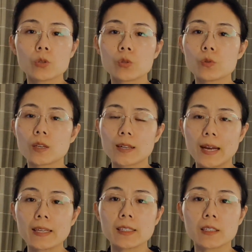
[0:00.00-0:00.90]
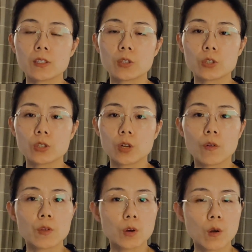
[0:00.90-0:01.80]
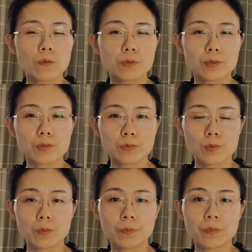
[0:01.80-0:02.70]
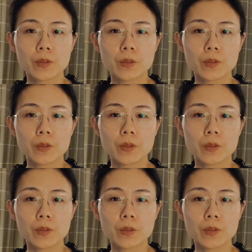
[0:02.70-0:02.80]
to the lighting condition of the conference room.